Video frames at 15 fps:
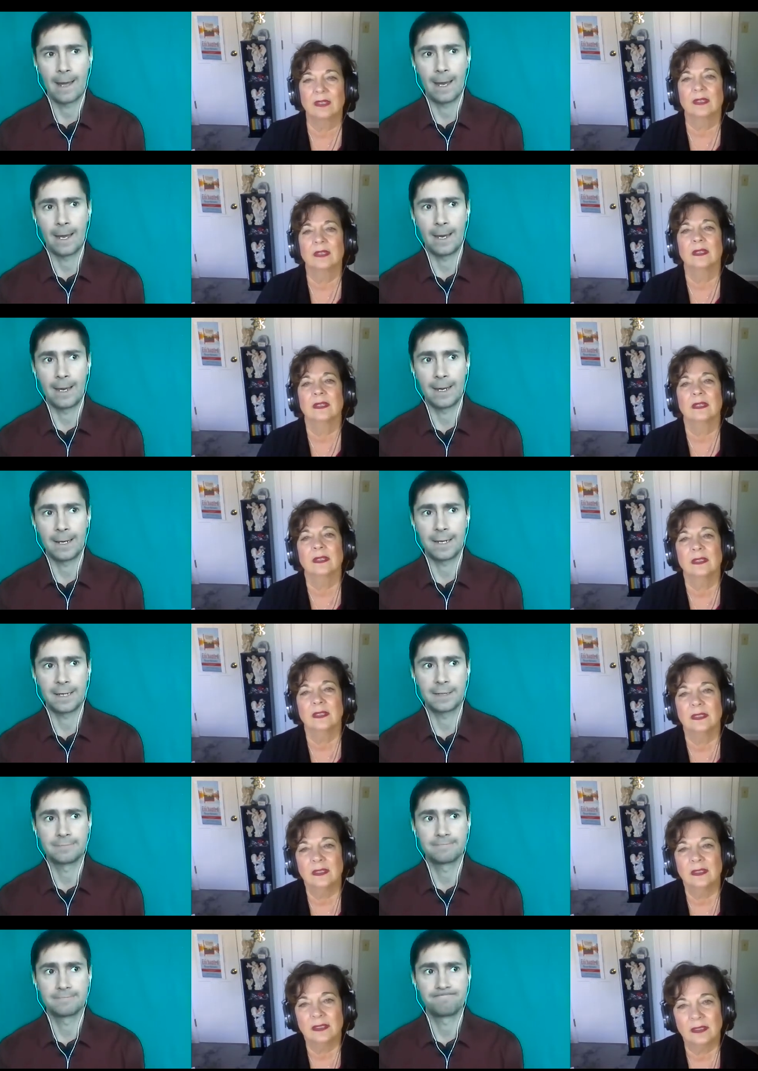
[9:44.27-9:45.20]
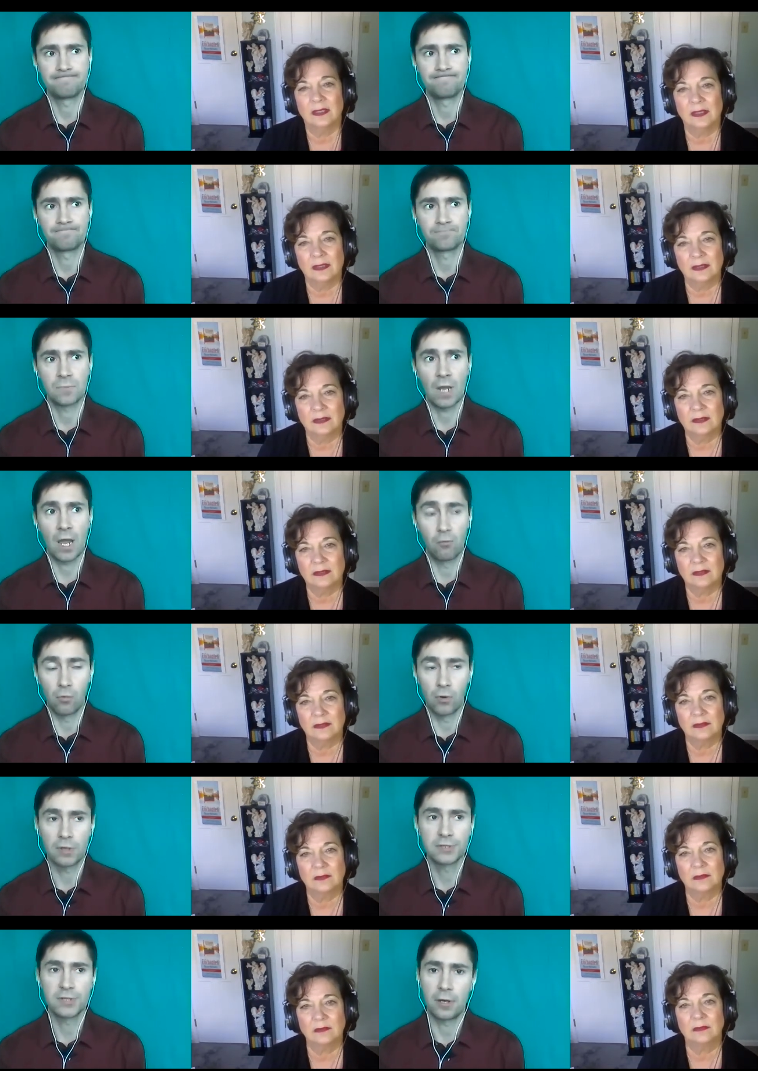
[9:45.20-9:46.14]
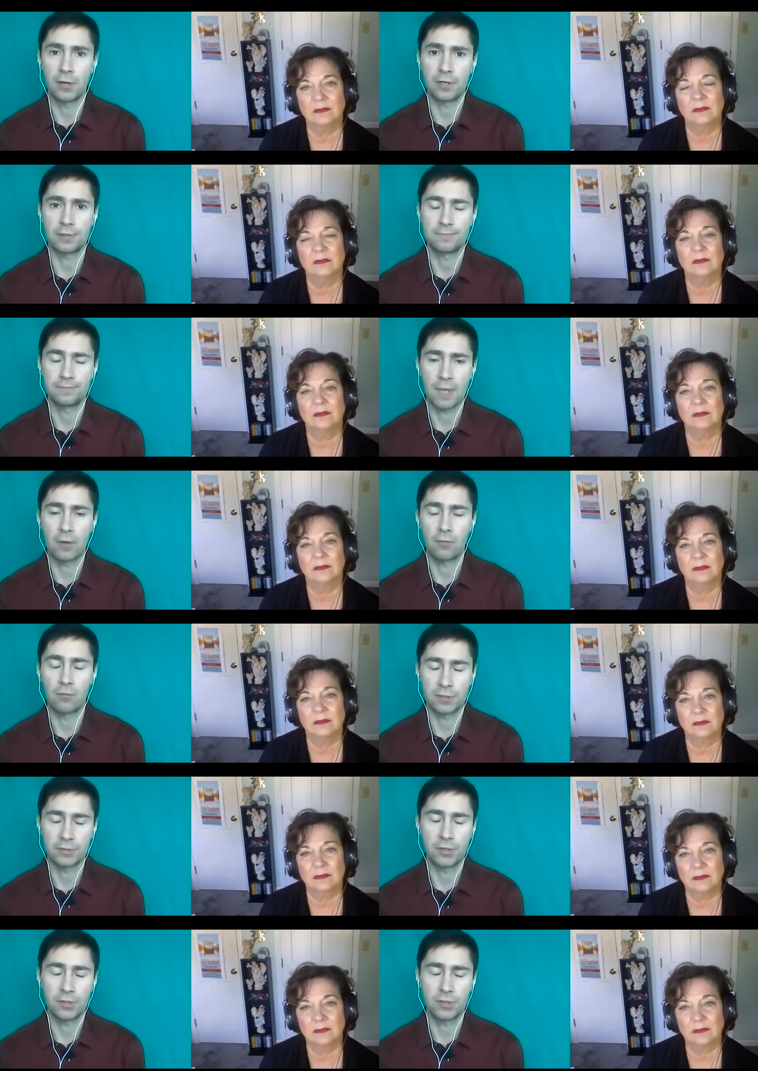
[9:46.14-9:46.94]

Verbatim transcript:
Speaker 1: I I worked on it. I worked